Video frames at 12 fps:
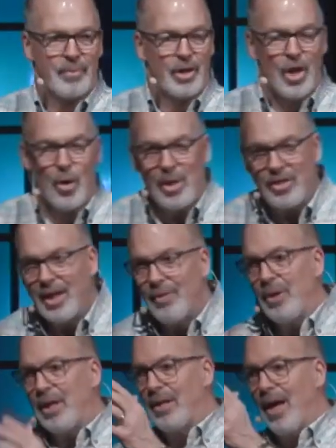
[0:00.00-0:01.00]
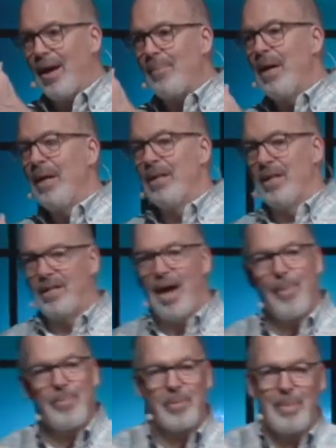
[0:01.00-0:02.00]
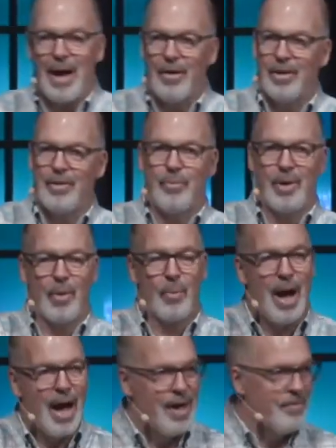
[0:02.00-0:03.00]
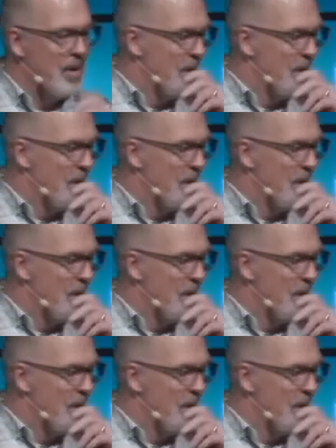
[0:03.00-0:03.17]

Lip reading: You know, we think if we climb to the top of the mountain, if we arrive,